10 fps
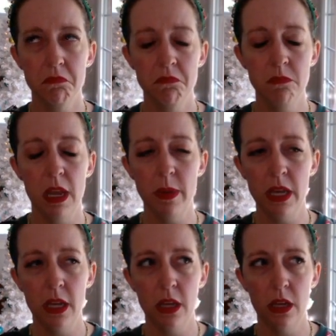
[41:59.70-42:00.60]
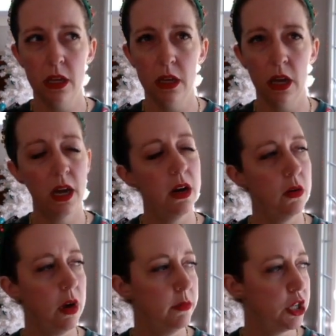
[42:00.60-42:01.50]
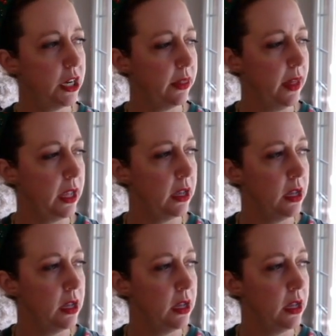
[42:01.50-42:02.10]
I'm trying to think.